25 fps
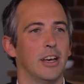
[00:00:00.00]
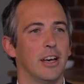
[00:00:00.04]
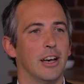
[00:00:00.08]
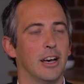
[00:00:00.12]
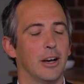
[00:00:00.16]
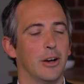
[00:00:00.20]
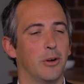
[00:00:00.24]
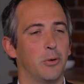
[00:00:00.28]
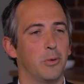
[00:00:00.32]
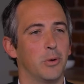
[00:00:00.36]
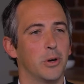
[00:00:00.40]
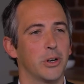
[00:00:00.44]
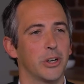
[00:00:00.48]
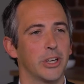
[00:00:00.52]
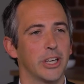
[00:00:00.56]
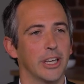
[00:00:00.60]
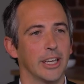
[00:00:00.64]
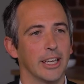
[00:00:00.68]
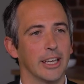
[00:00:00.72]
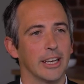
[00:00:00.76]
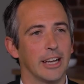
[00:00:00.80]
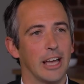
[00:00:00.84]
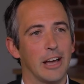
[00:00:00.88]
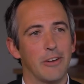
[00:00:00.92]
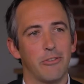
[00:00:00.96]

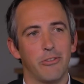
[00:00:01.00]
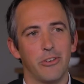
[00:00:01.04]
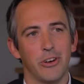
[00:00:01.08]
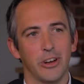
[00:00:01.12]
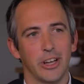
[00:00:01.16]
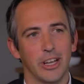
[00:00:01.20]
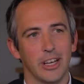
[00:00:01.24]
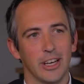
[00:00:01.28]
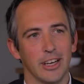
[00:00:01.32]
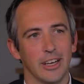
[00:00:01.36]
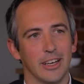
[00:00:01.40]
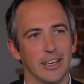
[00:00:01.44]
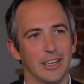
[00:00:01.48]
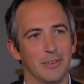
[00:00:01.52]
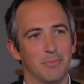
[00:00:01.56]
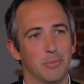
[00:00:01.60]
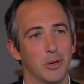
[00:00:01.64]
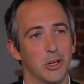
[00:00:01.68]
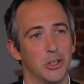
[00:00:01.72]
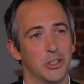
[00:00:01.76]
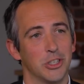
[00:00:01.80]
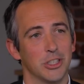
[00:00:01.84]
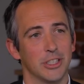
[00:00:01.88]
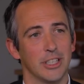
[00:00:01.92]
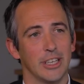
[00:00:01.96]
working in Africa in
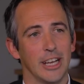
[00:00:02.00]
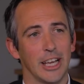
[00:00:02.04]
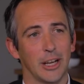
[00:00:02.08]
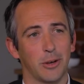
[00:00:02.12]
mergers and